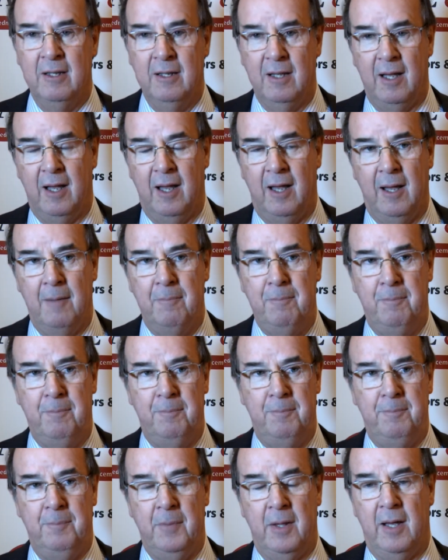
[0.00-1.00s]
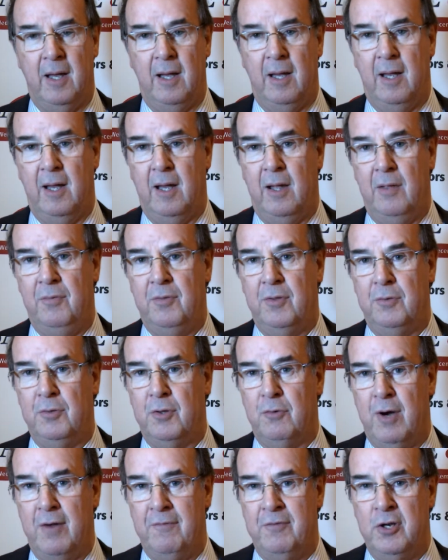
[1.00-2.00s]
the
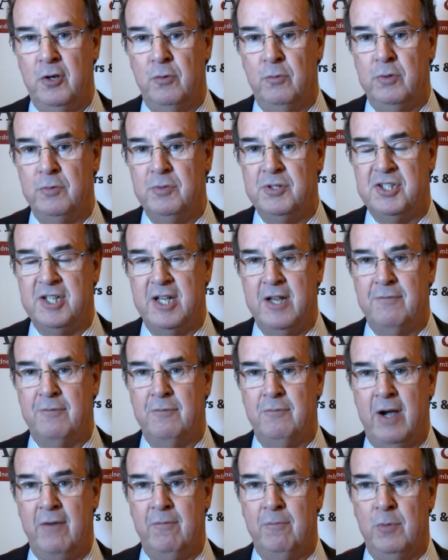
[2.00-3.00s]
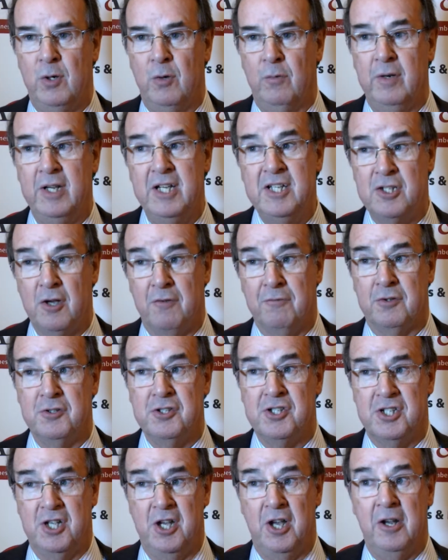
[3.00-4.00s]
revenue we receive from wreck removal is of
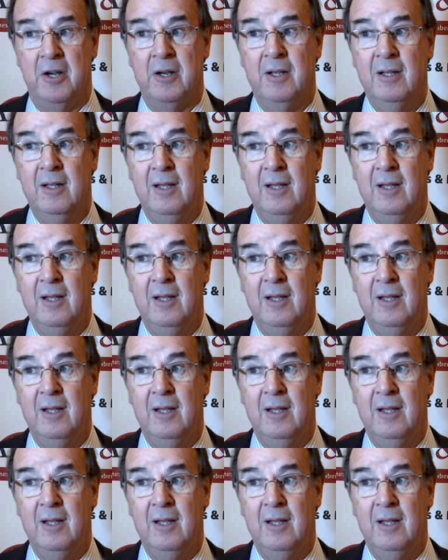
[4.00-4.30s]
concern.